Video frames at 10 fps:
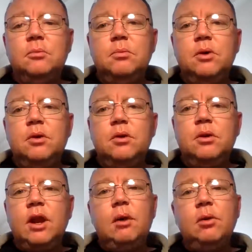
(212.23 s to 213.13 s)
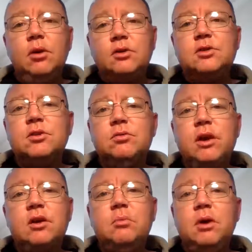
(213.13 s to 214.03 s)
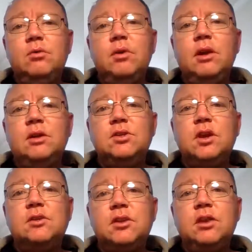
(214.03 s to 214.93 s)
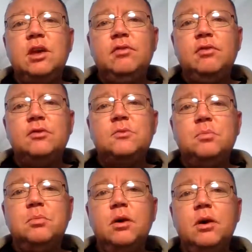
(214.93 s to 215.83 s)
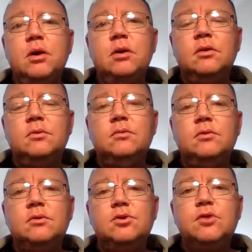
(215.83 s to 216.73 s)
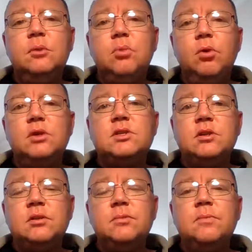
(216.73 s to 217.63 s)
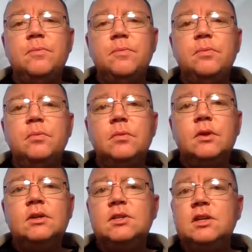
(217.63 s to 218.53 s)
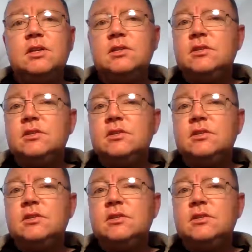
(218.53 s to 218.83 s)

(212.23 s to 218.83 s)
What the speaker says: But and I would also recommend reading Justin Gifford's Street Poison, because he